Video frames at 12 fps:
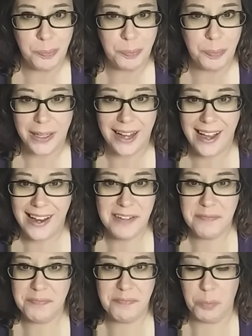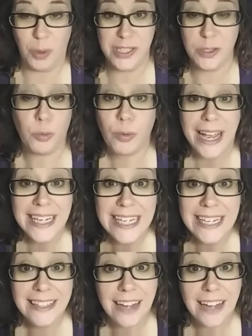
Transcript: But I wasn't ready.